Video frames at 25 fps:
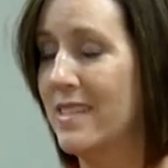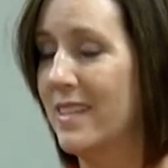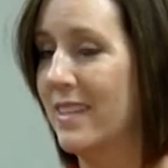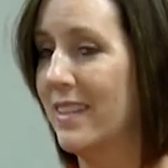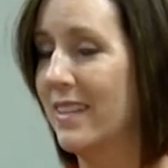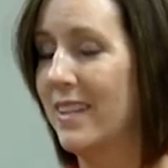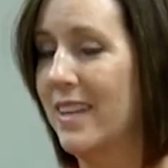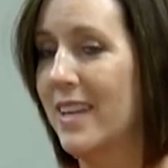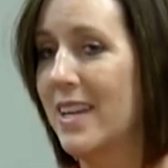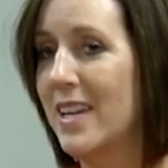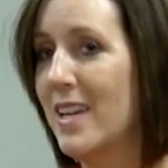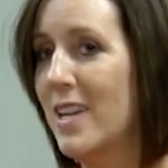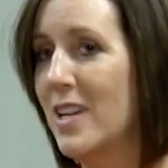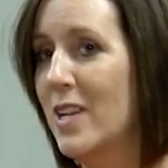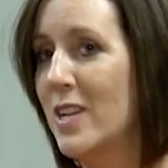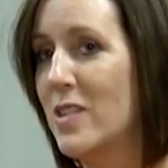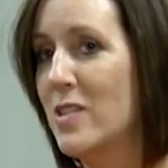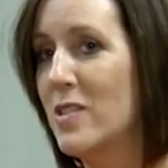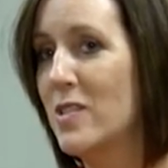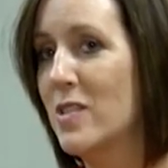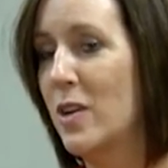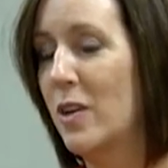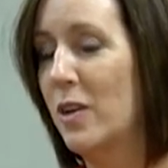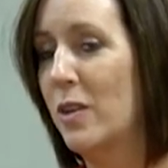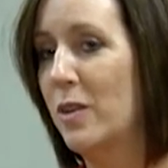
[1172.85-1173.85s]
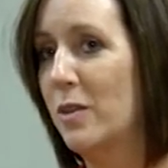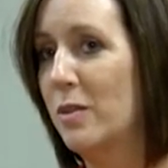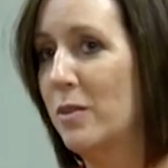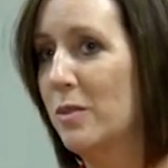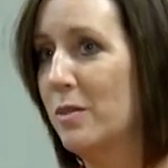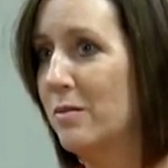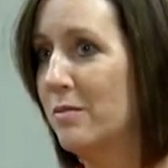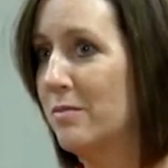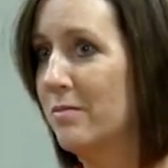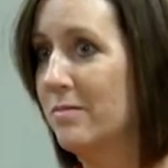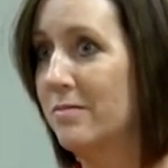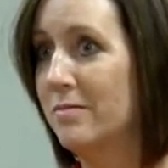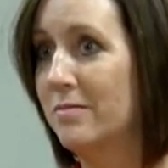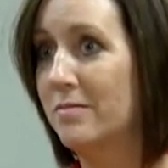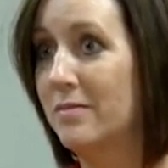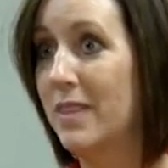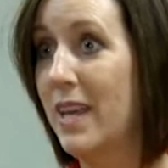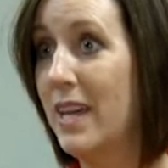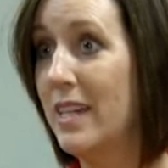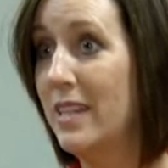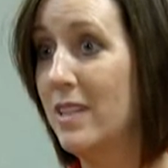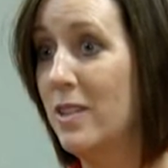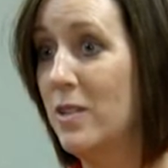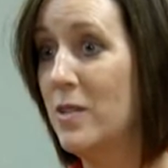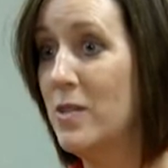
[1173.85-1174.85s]
And so,
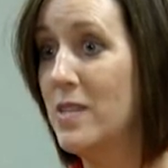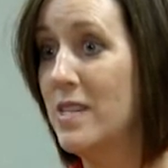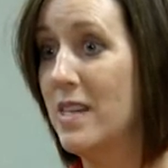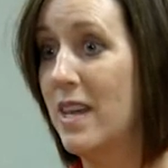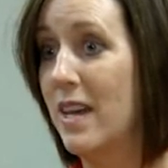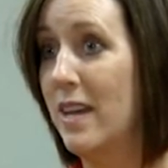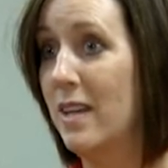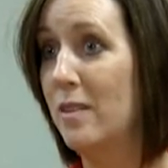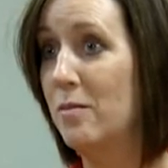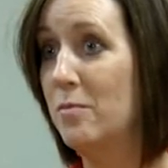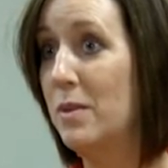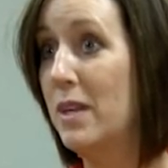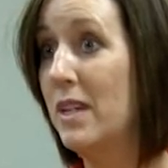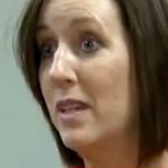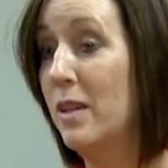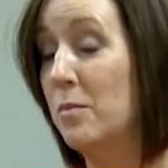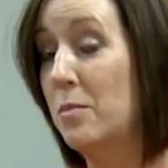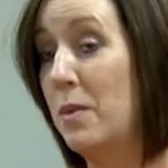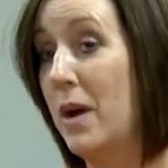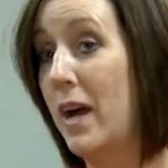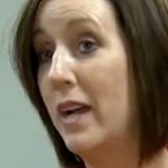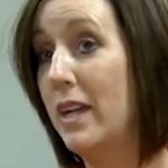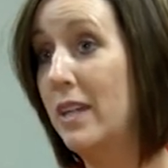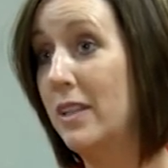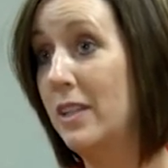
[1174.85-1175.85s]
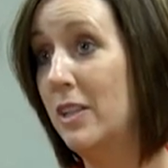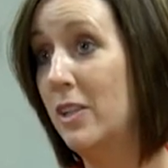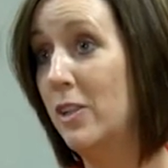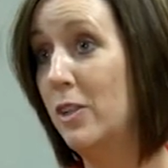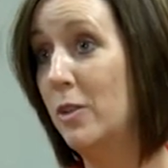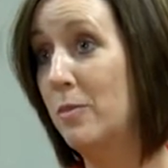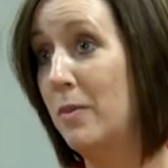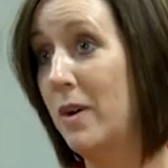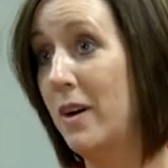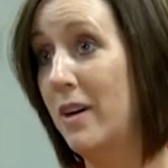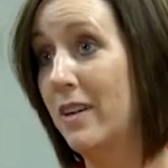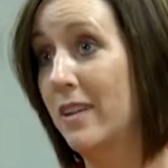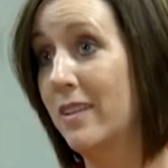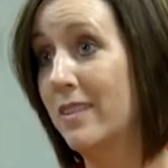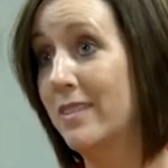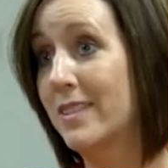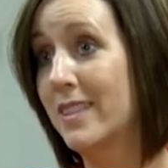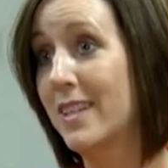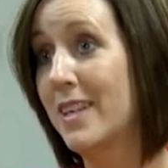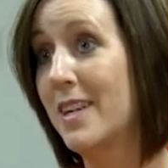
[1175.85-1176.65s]
like you said, being a pioneer among